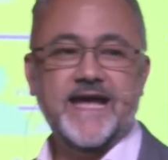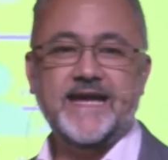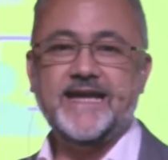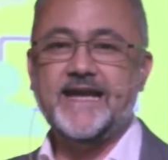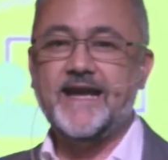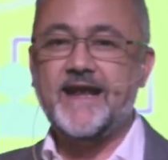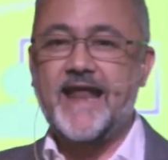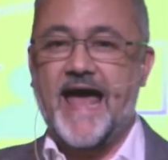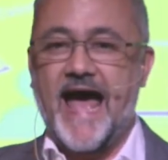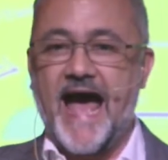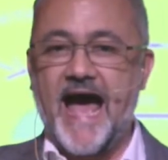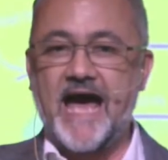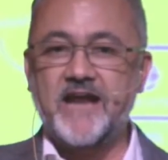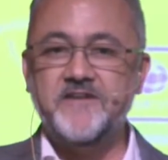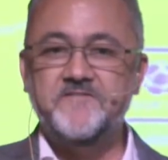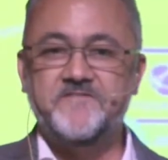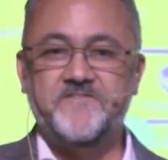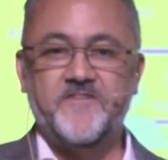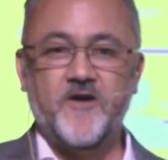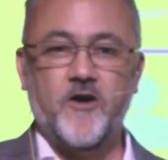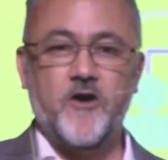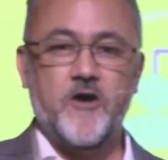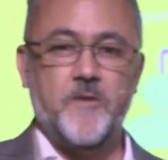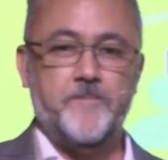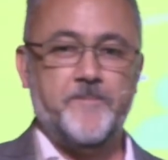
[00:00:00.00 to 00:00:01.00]
a little
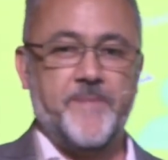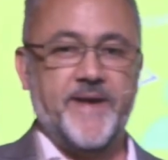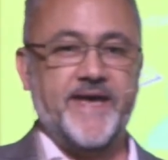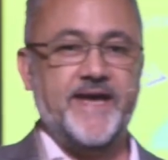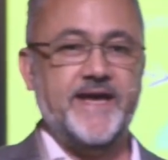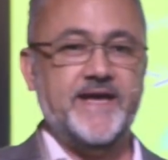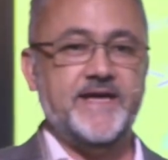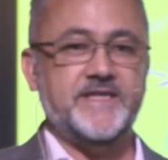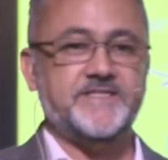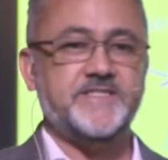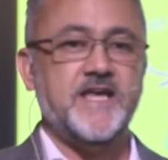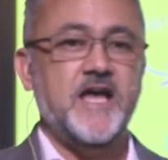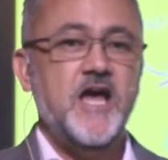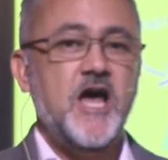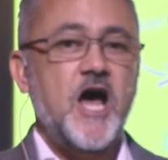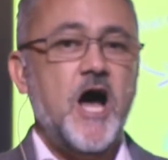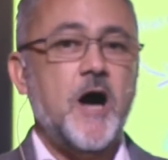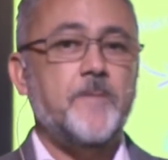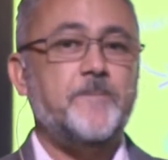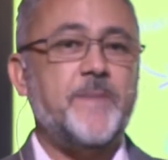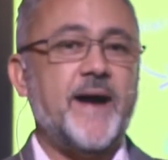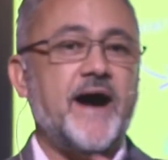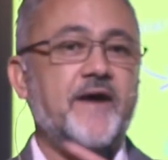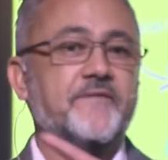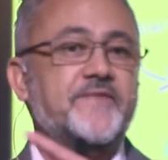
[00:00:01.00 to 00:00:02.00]
advert appears
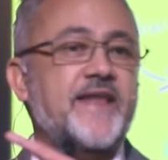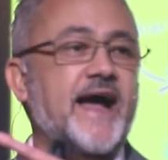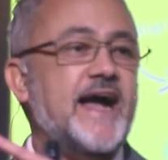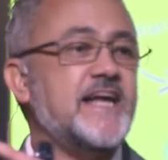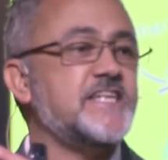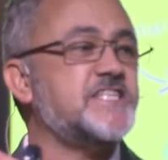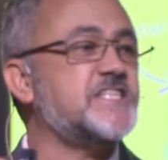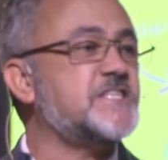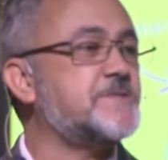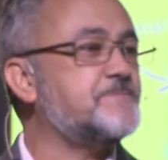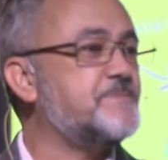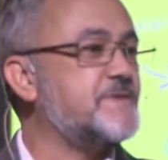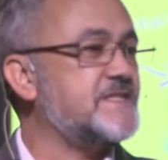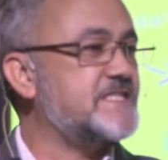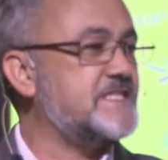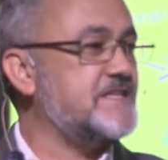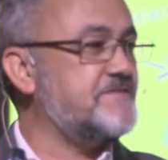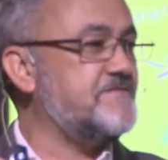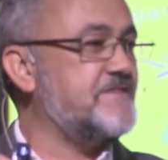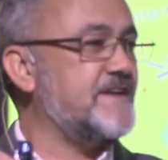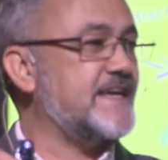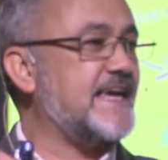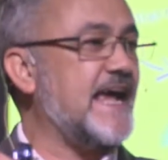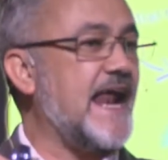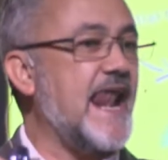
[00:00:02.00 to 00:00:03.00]
about that
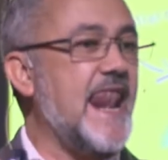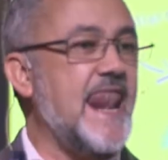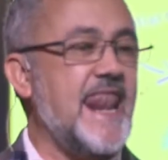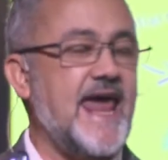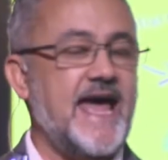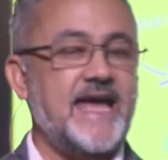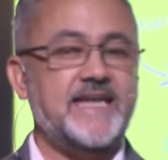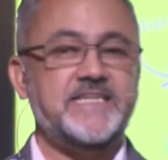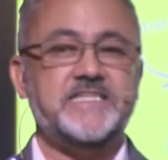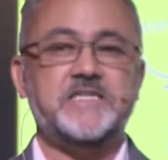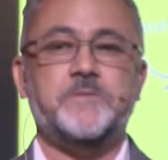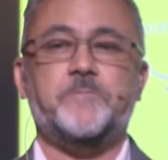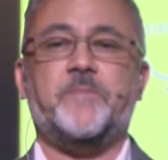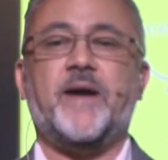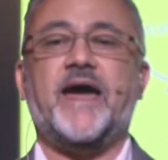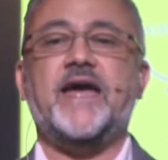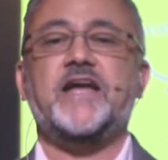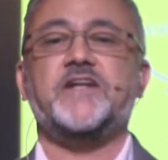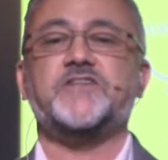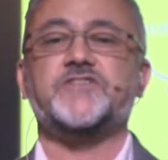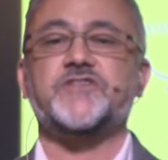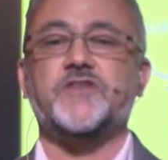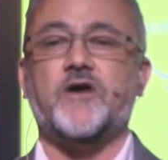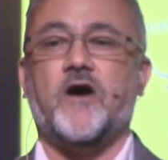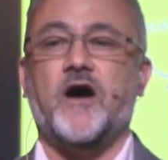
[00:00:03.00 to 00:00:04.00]
specific landing
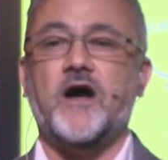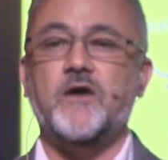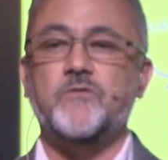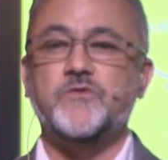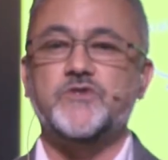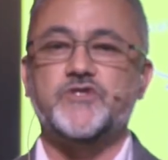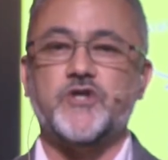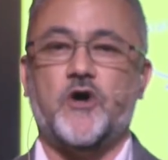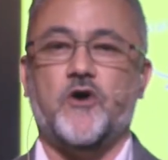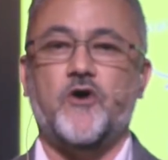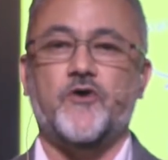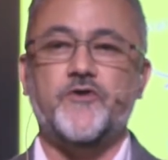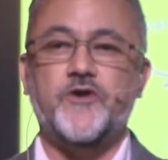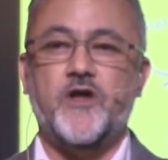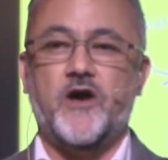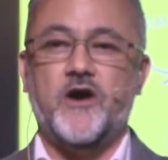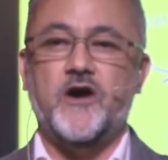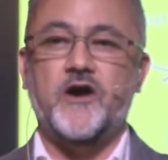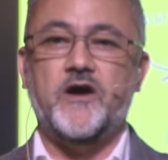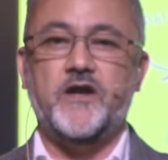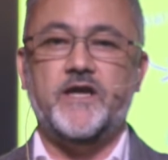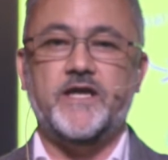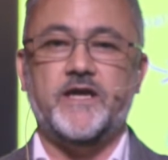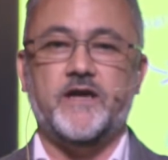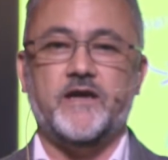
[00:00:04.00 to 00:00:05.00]
page that I was on
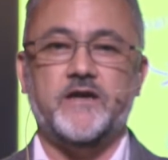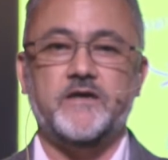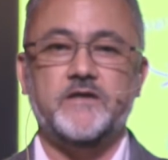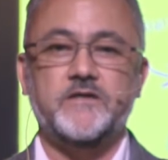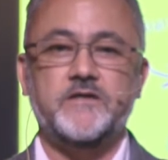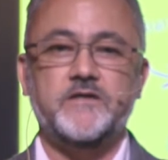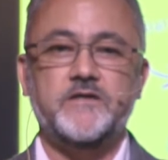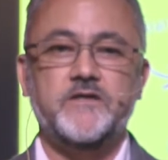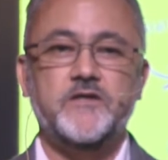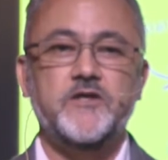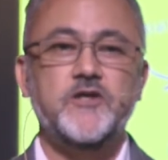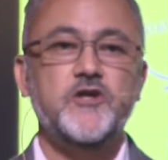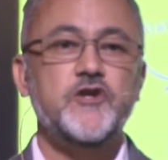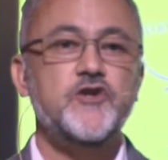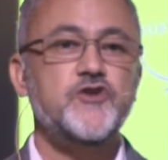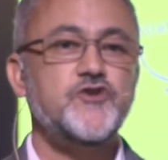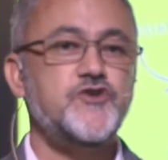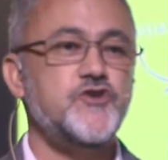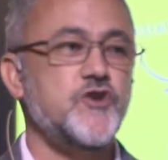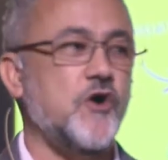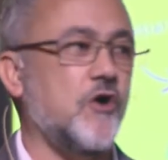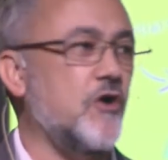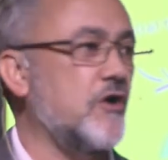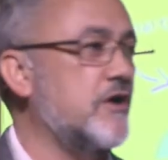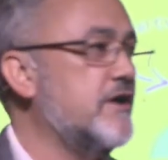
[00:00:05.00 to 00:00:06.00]
earlier.
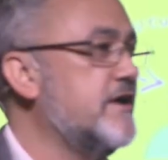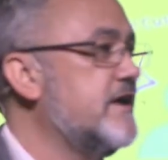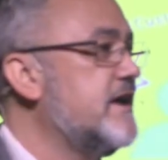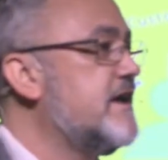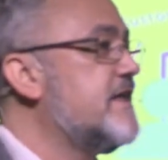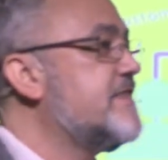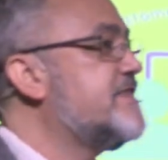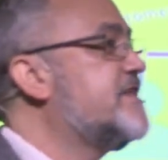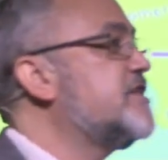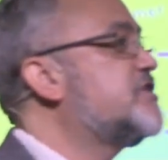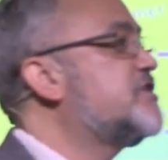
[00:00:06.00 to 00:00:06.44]
Not the